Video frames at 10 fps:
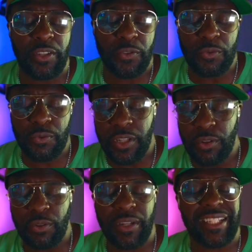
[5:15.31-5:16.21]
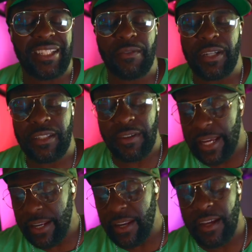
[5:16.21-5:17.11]
You little, etc., etc.
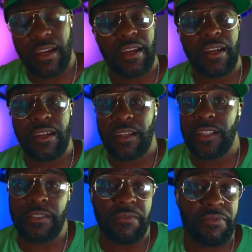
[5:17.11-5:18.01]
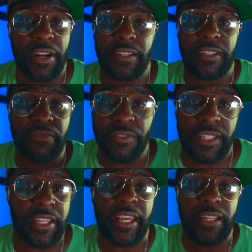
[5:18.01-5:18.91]
And listen, in
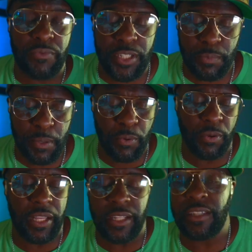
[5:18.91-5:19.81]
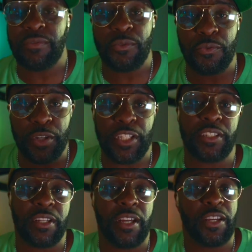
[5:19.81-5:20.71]
France, they hate rich people, and if you're
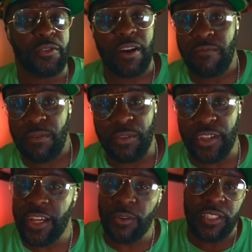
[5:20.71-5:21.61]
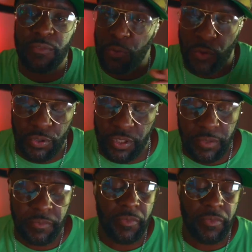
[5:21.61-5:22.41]
rich, you come from the ghetto, it's even worse.